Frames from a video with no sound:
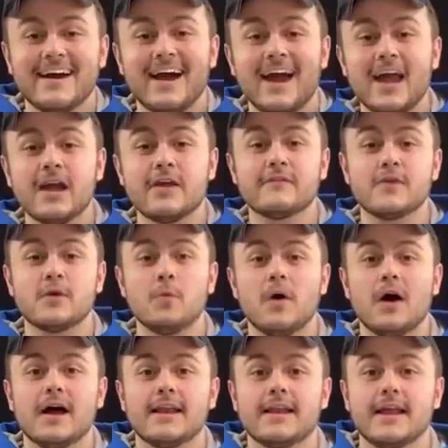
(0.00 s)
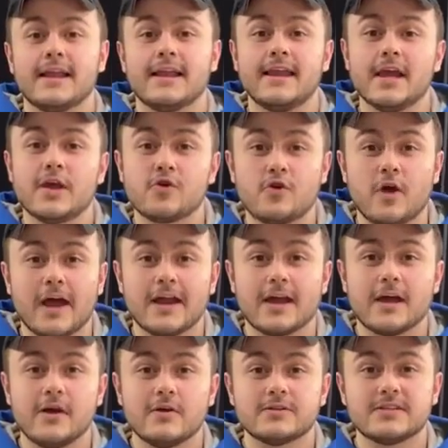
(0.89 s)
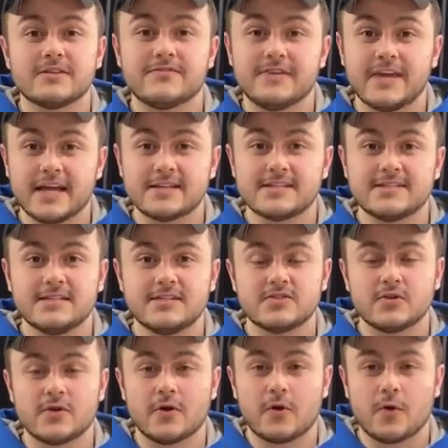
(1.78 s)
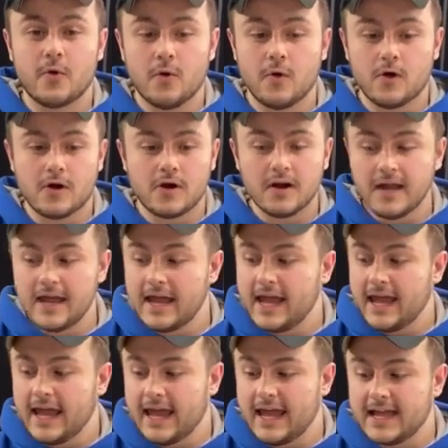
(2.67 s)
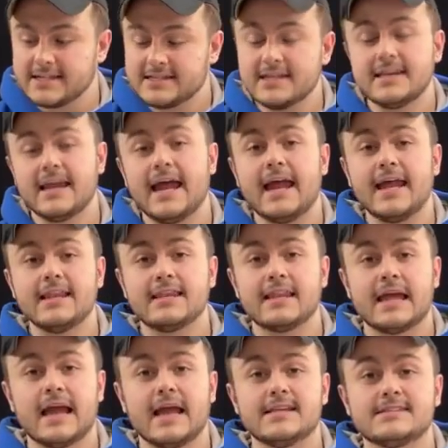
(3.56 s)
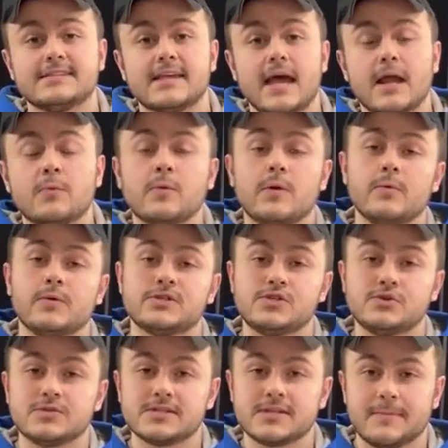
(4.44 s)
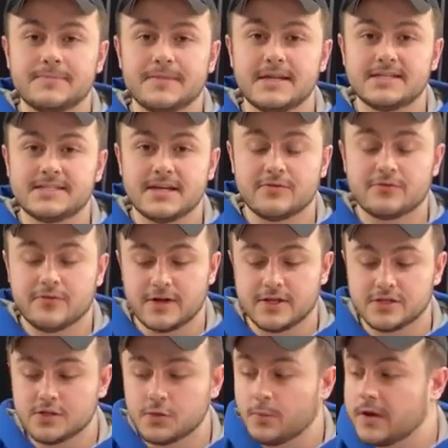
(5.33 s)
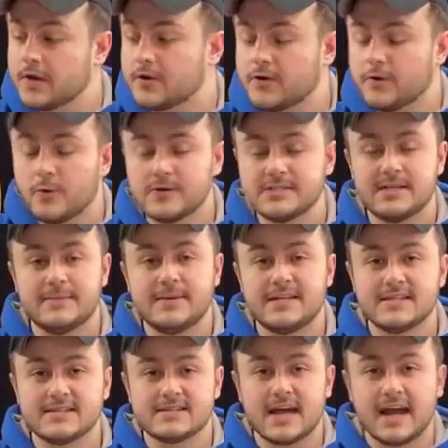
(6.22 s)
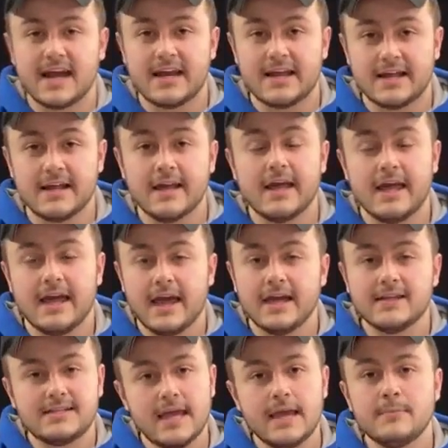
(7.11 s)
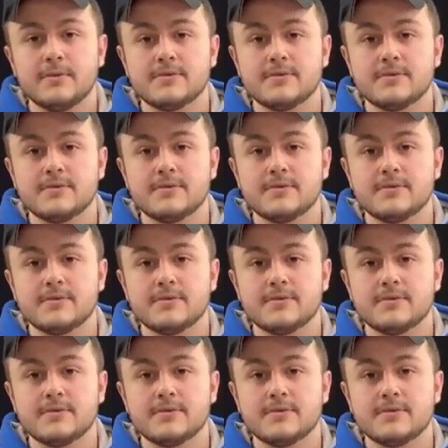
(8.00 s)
Hi everyone, Nick Kratikos of Nick's Seasonal Decor, and tonight, like I said, we would do something different. So we are going to be designing a table